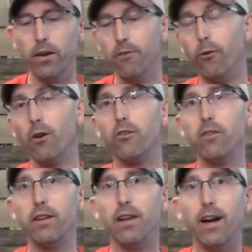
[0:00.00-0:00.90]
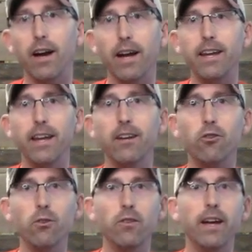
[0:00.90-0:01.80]
And unfortunately, I can't
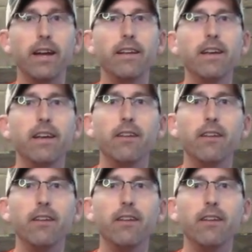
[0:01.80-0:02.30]
do that.